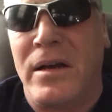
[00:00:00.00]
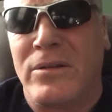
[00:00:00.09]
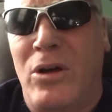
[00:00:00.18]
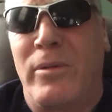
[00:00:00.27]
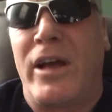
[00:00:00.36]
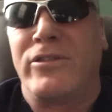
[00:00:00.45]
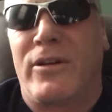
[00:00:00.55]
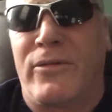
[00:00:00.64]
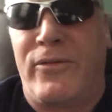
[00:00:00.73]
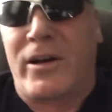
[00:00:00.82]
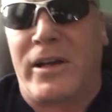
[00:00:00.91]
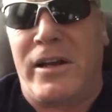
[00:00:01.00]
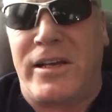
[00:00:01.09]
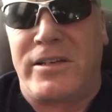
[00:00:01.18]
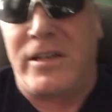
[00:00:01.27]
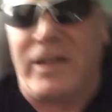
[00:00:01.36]
Don't get your fucking
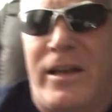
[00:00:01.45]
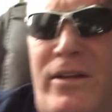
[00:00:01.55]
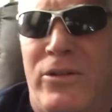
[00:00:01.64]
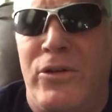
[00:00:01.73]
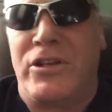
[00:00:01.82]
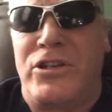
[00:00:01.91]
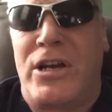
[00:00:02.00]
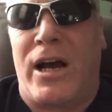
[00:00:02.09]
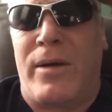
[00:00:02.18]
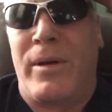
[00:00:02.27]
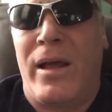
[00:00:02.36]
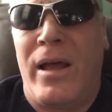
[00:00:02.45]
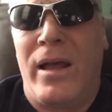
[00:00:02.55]
ass in here and do your job.